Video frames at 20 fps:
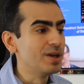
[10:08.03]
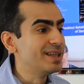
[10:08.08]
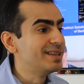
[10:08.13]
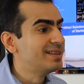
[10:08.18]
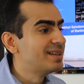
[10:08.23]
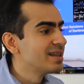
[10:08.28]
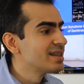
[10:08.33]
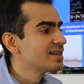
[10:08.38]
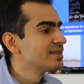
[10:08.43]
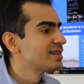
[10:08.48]
We
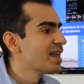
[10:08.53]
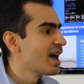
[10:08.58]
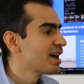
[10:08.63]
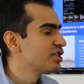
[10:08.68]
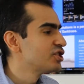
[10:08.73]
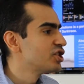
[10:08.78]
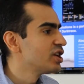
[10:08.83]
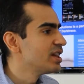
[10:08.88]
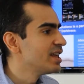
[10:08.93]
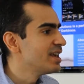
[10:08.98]
didn't
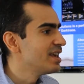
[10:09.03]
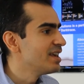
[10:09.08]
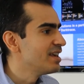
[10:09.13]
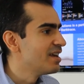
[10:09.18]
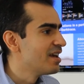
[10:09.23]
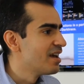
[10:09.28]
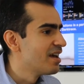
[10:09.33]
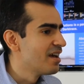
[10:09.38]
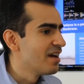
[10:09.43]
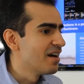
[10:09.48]

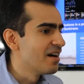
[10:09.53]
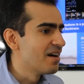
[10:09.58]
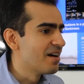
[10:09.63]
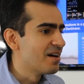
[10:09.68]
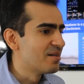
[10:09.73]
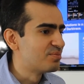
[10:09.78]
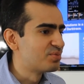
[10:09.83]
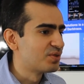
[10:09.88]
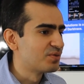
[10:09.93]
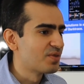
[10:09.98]
actually
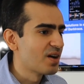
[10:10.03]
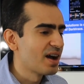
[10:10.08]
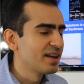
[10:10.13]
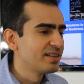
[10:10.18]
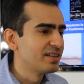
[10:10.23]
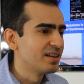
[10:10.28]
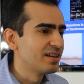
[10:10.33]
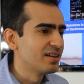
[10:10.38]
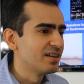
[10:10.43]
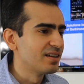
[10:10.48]

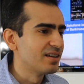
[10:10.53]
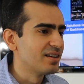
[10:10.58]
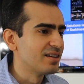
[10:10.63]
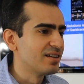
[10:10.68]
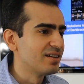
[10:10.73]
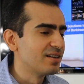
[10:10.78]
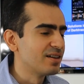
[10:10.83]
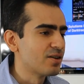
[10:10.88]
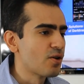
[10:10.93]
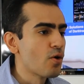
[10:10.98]
provide
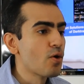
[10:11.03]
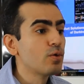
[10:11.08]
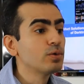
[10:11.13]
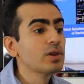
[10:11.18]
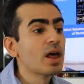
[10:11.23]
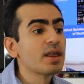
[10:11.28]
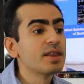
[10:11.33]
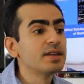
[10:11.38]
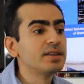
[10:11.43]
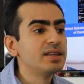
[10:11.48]
a
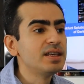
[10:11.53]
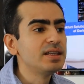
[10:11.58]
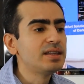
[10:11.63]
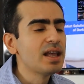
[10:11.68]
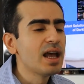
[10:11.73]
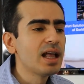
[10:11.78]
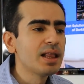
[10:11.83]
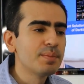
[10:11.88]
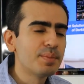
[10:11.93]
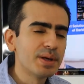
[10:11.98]
whole lot of
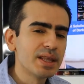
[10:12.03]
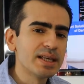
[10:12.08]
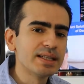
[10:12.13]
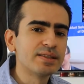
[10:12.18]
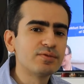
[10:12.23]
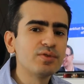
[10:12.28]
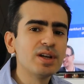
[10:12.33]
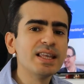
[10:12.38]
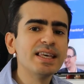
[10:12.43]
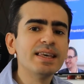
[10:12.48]
detail, but
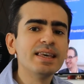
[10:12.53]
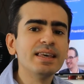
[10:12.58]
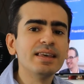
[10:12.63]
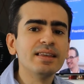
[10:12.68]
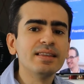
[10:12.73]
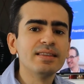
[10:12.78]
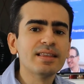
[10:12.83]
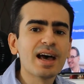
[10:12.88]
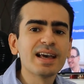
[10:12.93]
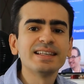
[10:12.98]
it's
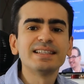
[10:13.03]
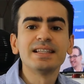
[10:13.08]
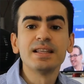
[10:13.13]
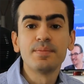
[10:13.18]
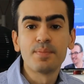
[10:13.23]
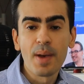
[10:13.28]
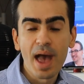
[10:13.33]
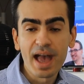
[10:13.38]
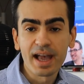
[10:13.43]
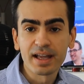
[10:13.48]
really
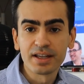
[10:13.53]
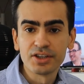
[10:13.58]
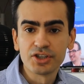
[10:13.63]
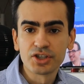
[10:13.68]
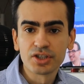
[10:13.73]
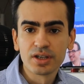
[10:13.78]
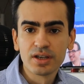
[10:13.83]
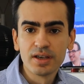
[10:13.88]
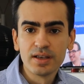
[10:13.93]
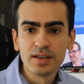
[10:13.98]
nicely packaged.